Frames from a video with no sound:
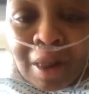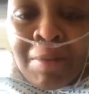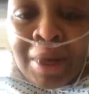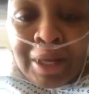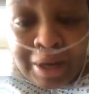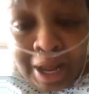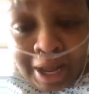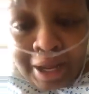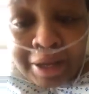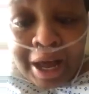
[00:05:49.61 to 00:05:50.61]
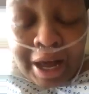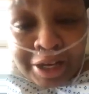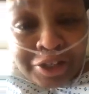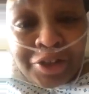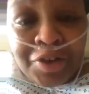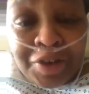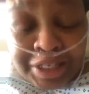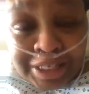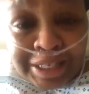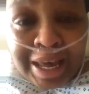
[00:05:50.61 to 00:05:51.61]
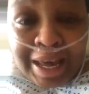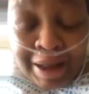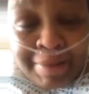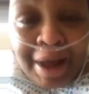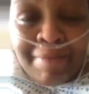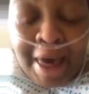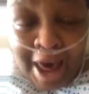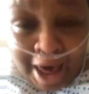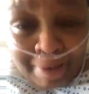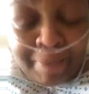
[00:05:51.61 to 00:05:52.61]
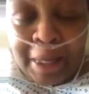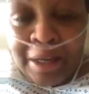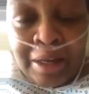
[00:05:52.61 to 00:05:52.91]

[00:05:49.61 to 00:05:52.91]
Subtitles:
But I could truly say I'm happy.